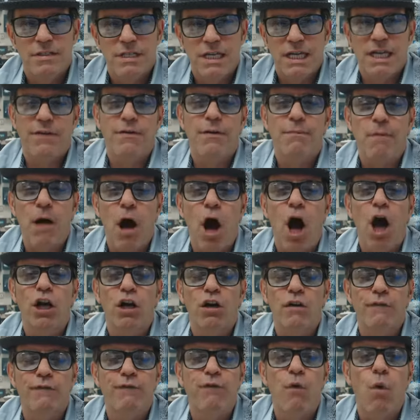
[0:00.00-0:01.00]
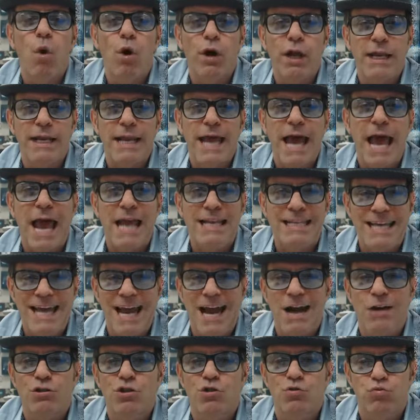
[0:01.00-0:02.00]
They give up 149
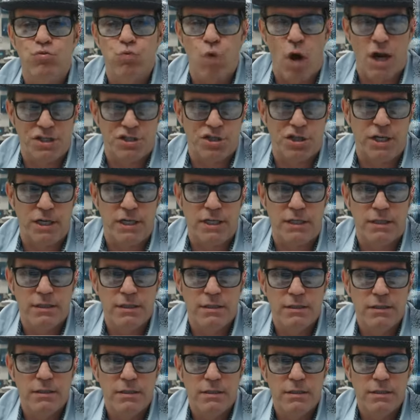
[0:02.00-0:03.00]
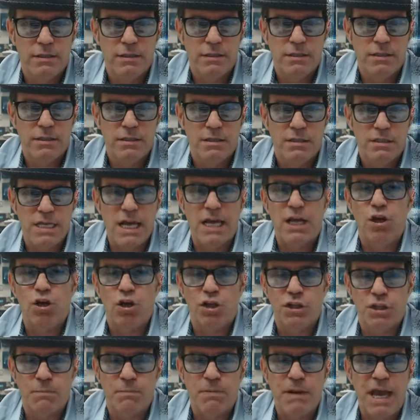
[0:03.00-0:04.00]
yards rushing. Take a
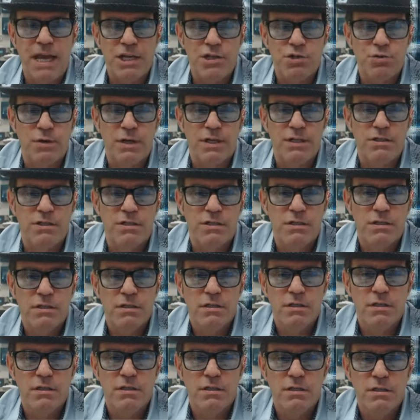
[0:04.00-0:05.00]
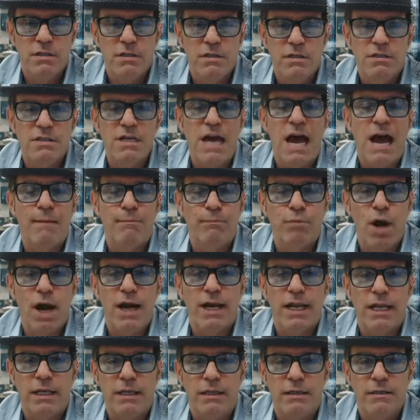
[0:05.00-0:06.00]
look at the Patriots. Tom
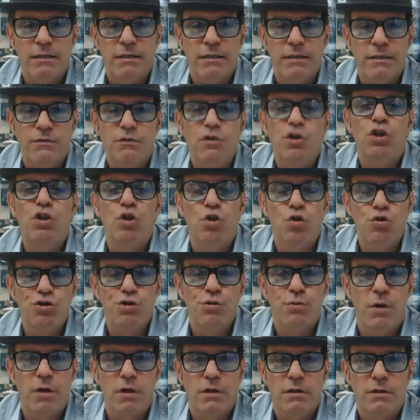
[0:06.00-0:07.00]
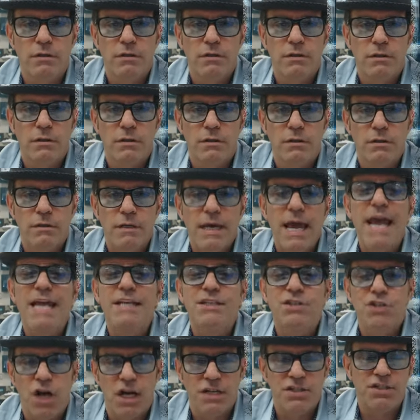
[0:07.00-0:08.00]
Brady, the usual.
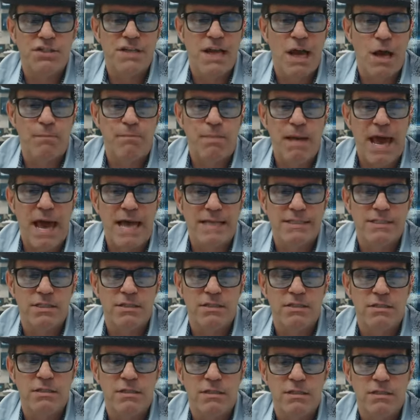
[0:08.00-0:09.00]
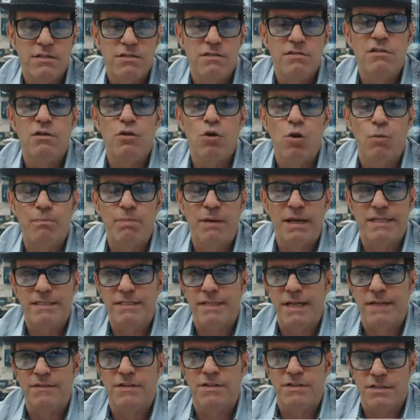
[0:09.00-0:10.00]
Eight touchdown passes, zero
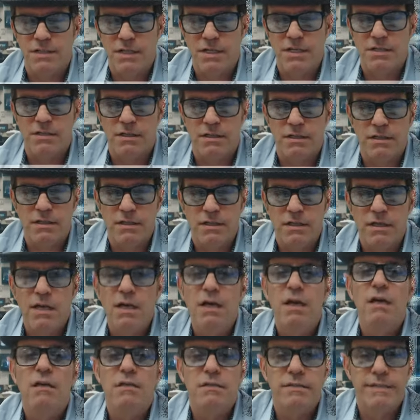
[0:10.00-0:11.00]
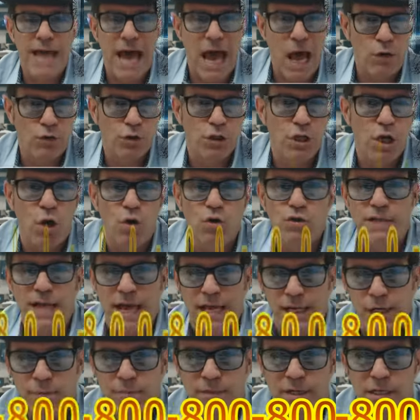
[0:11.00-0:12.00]
picks on the season. Down goes
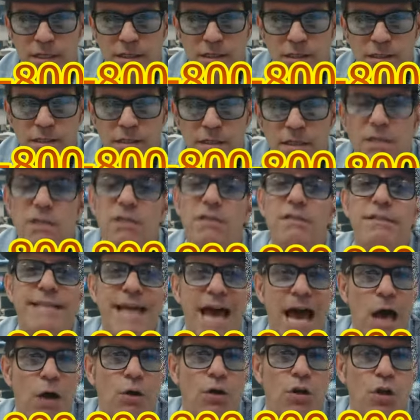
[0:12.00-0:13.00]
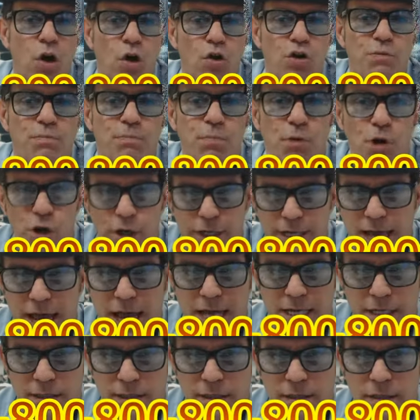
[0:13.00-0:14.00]
Edelman. Down goes
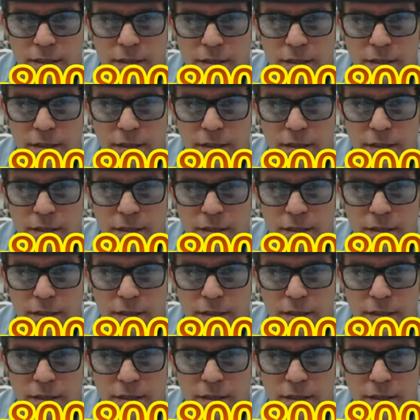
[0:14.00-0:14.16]
Burkhead.